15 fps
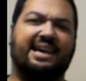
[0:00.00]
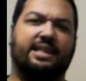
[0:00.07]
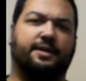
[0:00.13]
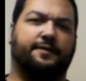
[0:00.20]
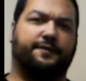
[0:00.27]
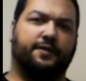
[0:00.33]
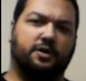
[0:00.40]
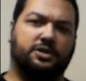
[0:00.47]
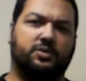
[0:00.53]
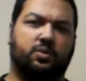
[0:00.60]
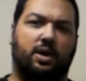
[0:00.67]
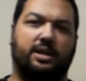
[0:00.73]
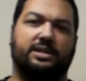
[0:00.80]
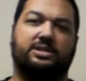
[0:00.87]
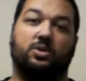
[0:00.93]
The first
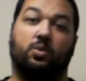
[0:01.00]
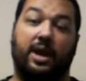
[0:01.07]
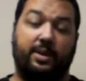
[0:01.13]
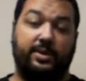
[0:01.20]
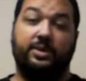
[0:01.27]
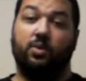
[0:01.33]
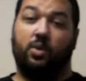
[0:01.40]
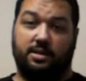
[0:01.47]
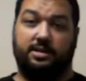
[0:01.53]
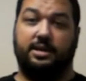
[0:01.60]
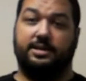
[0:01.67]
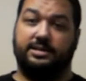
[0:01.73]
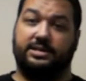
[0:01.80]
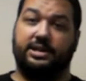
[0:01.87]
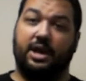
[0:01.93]
one is the way we want
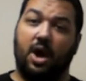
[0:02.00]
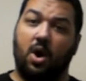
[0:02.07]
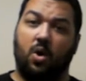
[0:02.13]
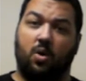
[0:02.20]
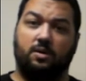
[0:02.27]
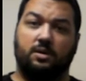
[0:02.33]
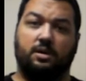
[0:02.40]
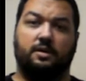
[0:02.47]
things to go.